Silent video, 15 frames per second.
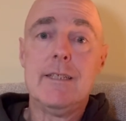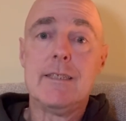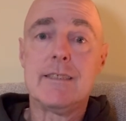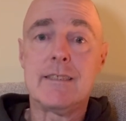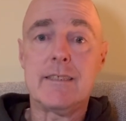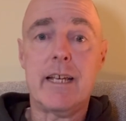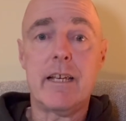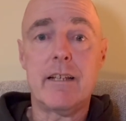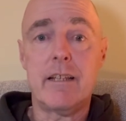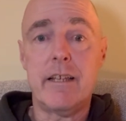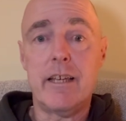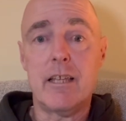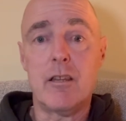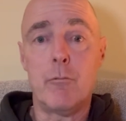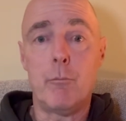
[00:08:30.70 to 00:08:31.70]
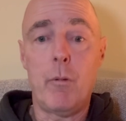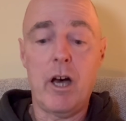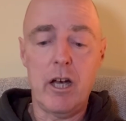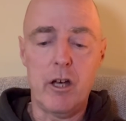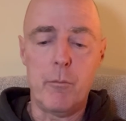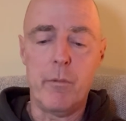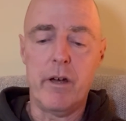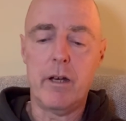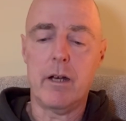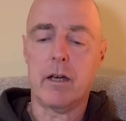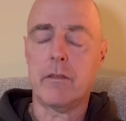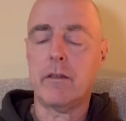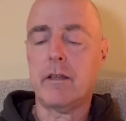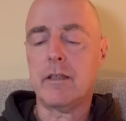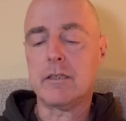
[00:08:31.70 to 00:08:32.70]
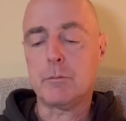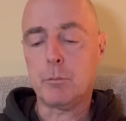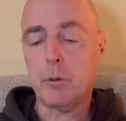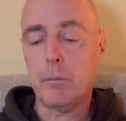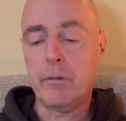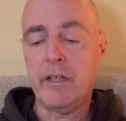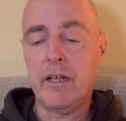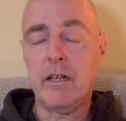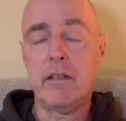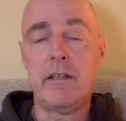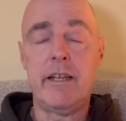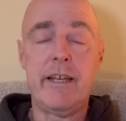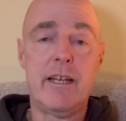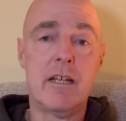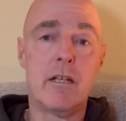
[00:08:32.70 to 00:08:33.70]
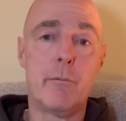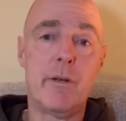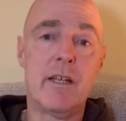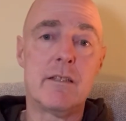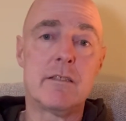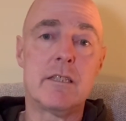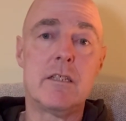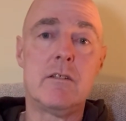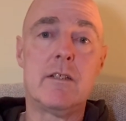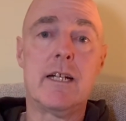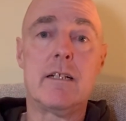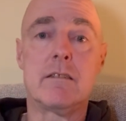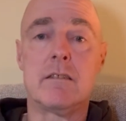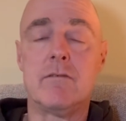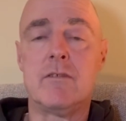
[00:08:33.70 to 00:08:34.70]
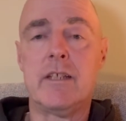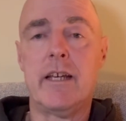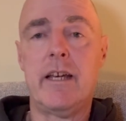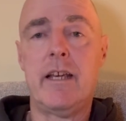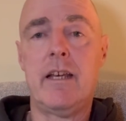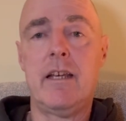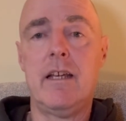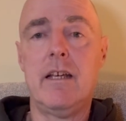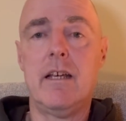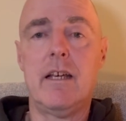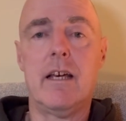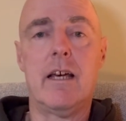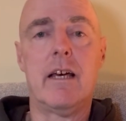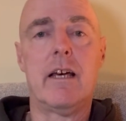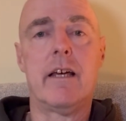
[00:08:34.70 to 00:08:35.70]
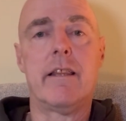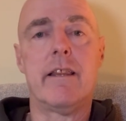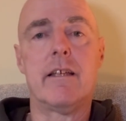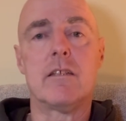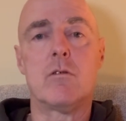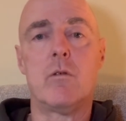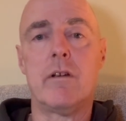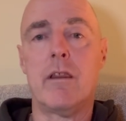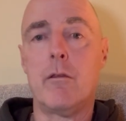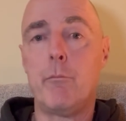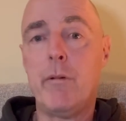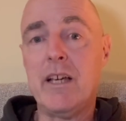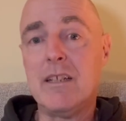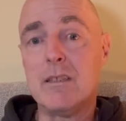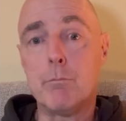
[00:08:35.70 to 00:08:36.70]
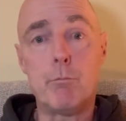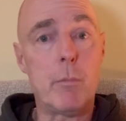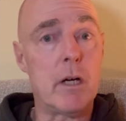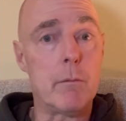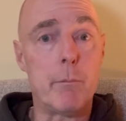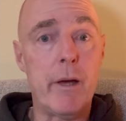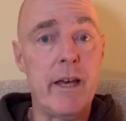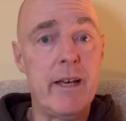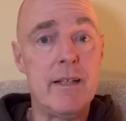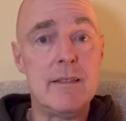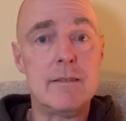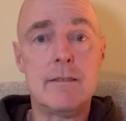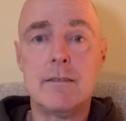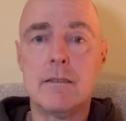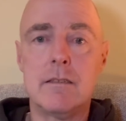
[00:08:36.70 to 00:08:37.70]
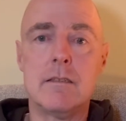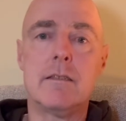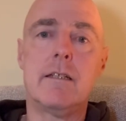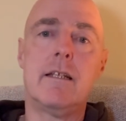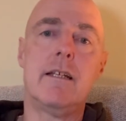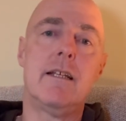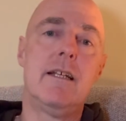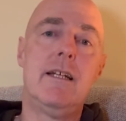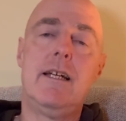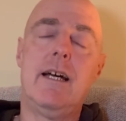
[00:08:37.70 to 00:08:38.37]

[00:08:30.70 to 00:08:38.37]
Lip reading: Sadly, at the moment, I think that's probably only going to be a 2 out of 10. That's one of the biggest bugbears, isn't it?